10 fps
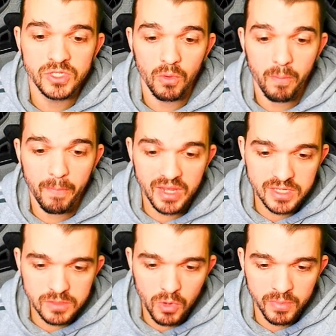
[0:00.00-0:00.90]
So by
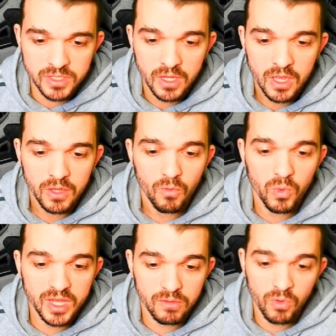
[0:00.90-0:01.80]
this moment,
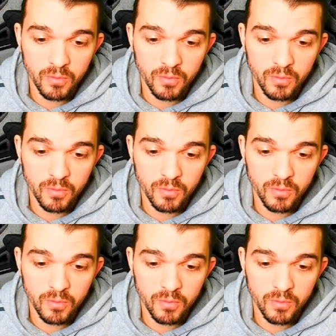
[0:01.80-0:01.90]
we can